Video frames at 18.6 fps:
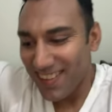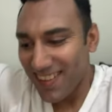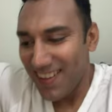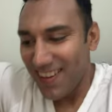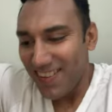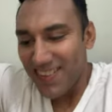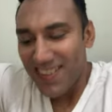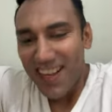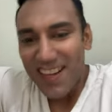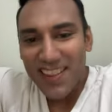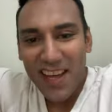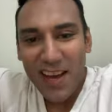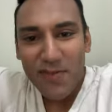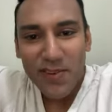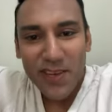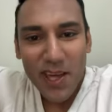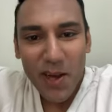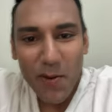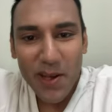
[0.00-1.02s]
was like that
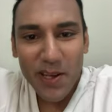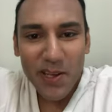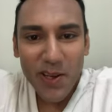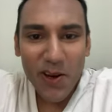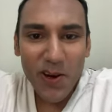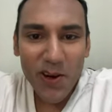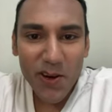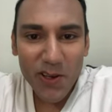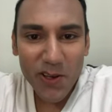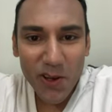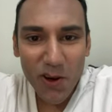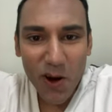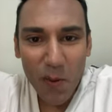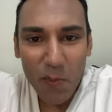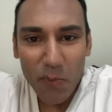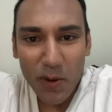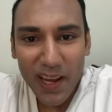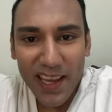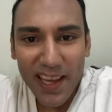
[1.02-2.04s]
for you in your, your
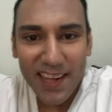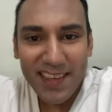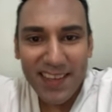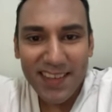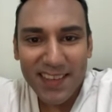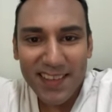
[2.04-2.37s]
upbringing.